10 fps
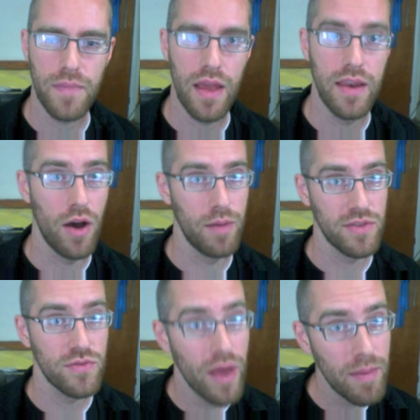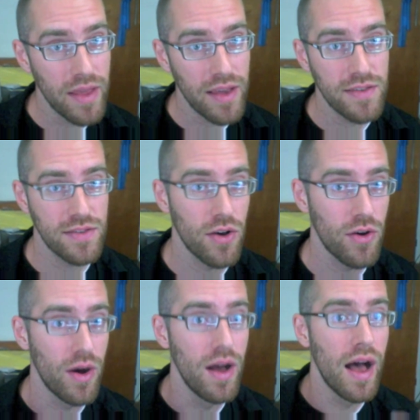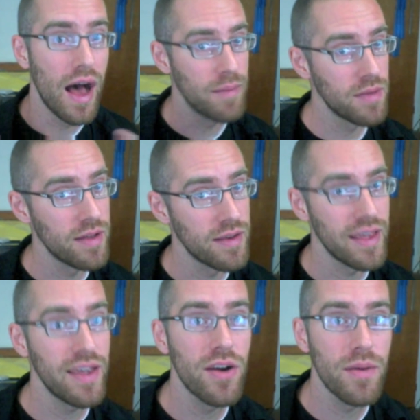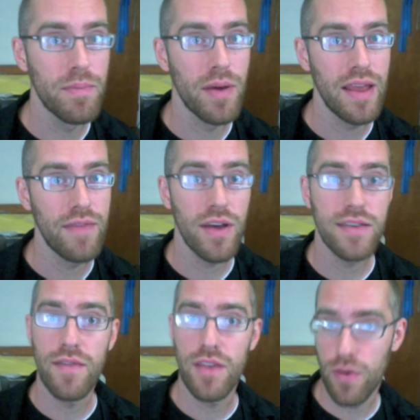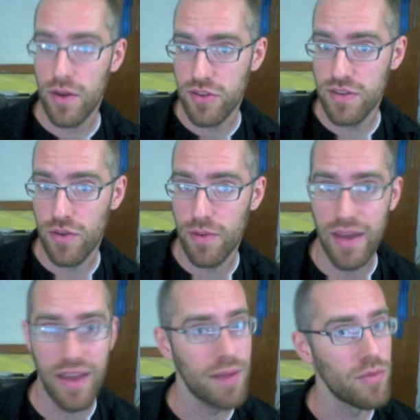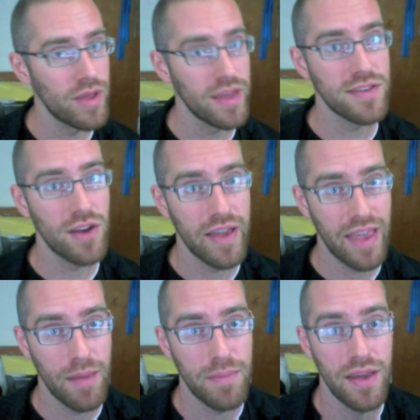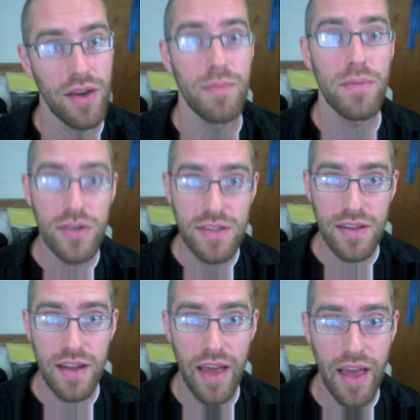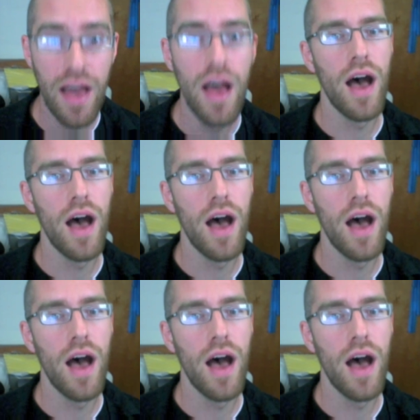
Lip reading: And now I'm just rambling, so I'm done here, but if you guys have any questions for me, again, I'm really sorry I can't be here in person today.